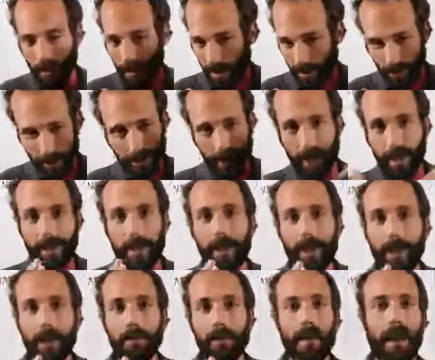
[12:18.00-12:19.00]
like straight
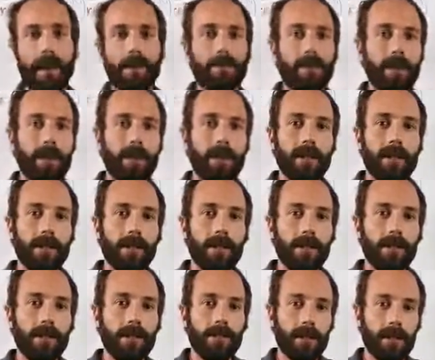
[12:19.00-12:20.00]
line impact right into the
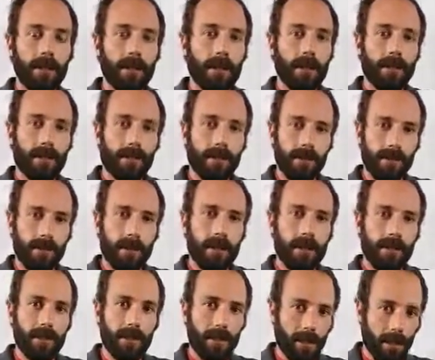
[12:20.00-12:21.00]
moon to cause those
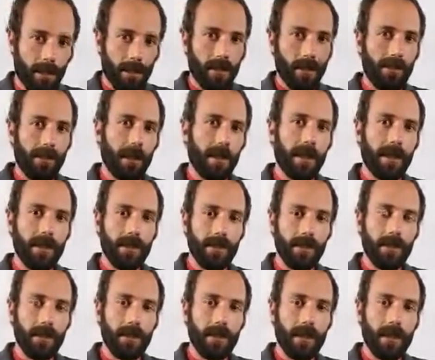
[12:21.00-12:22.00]
craters to look the way they
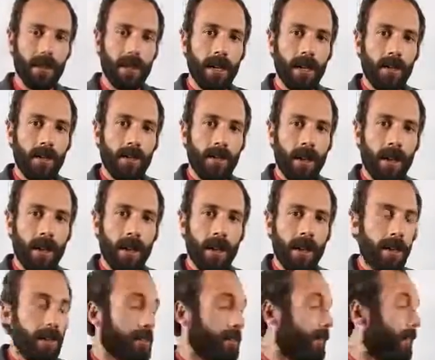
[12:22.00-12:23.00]
do.
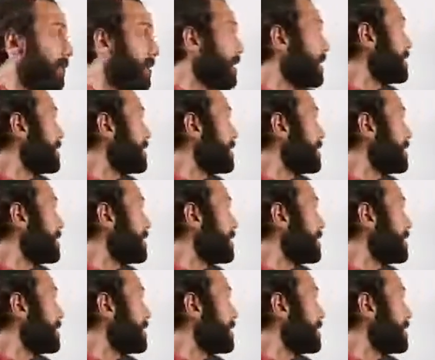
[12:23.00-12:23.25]
And so